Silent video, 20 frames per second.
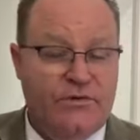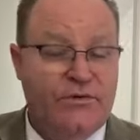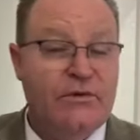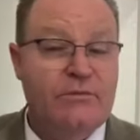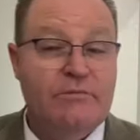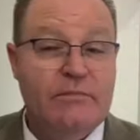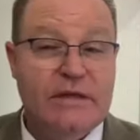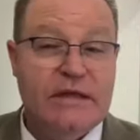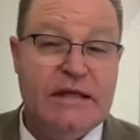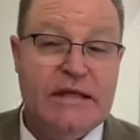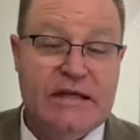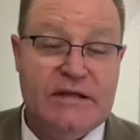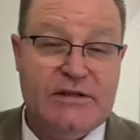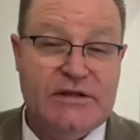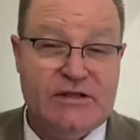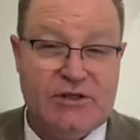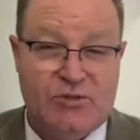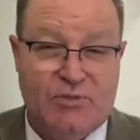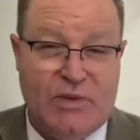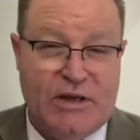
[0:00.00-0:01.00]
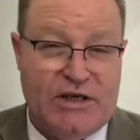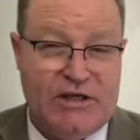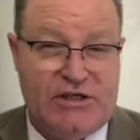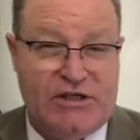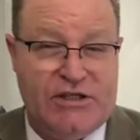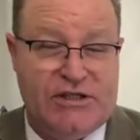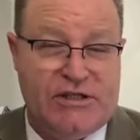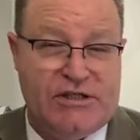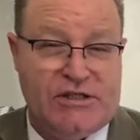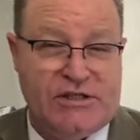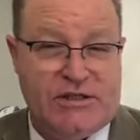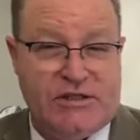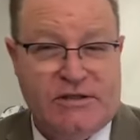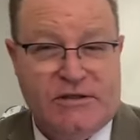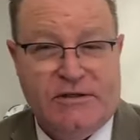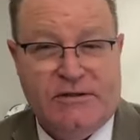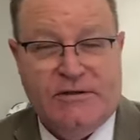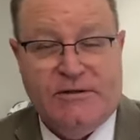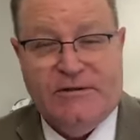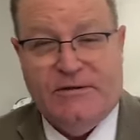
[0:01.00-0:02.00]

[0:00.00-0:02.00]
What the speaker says: for me, this pictures